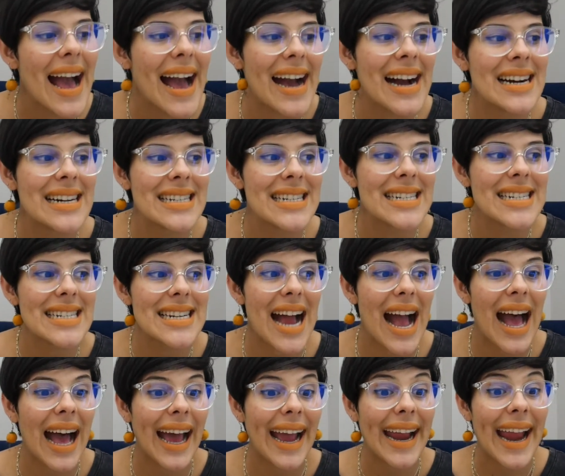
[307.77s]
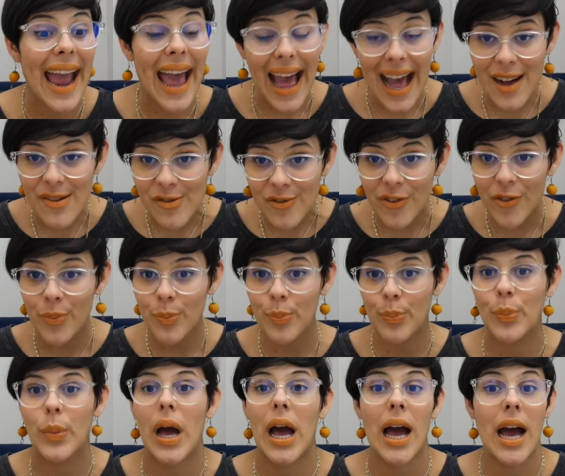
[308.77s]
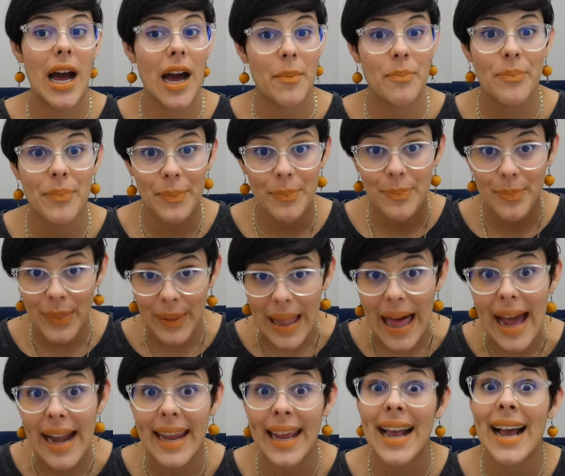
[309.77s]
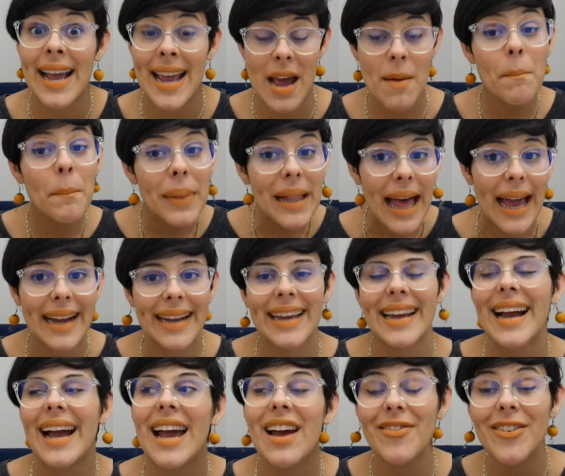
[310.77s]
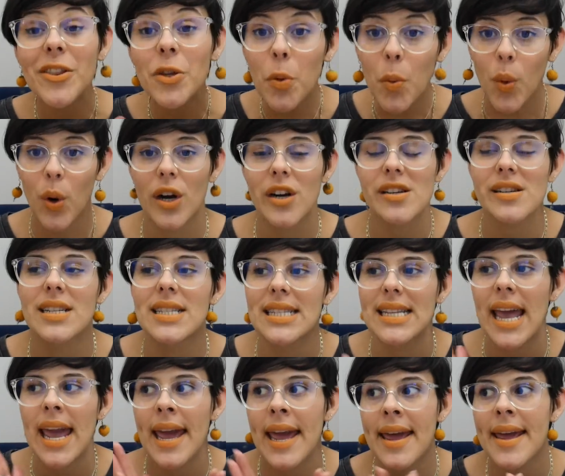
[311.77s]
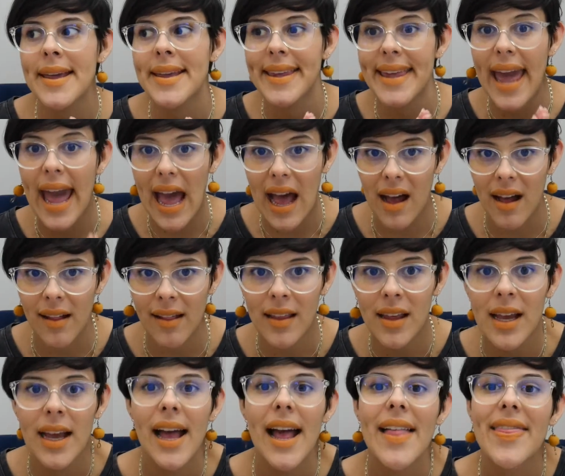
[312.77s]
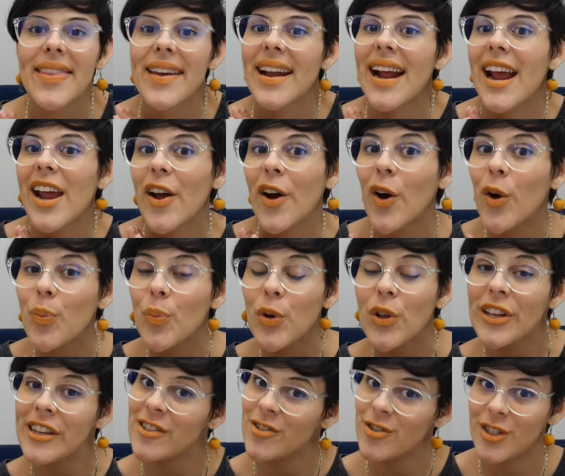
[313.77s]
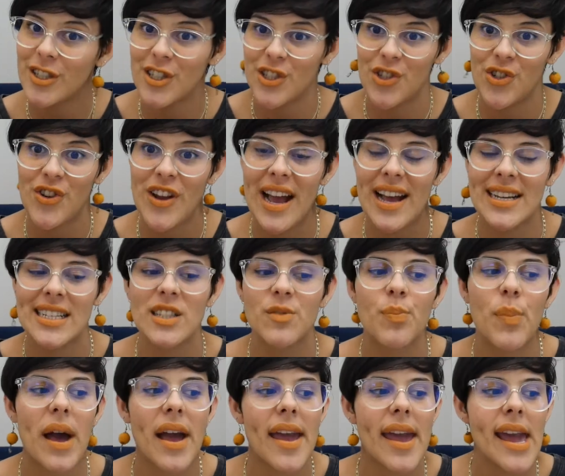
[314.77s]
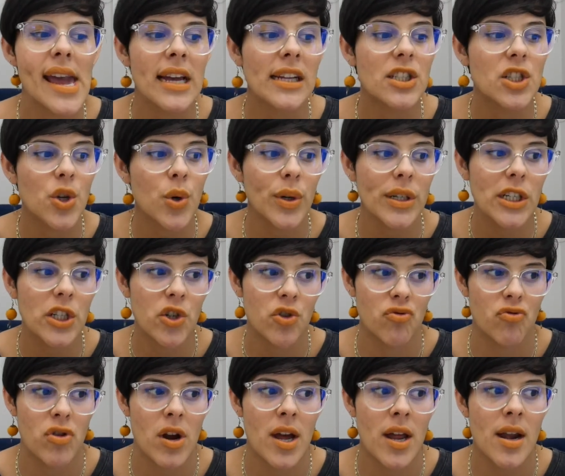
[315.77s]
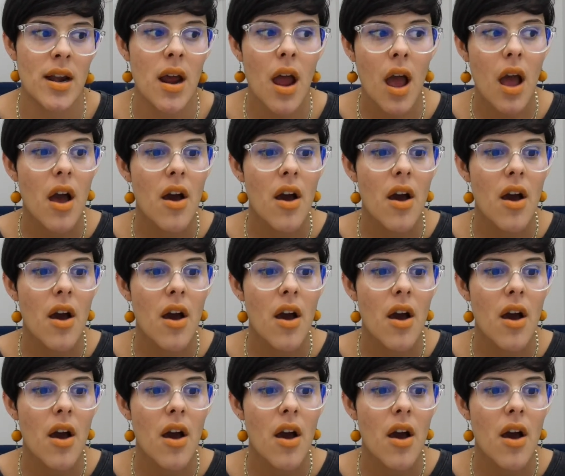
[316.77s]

And I have I have in the works a cal that I hope will interest you guys, but it's going to run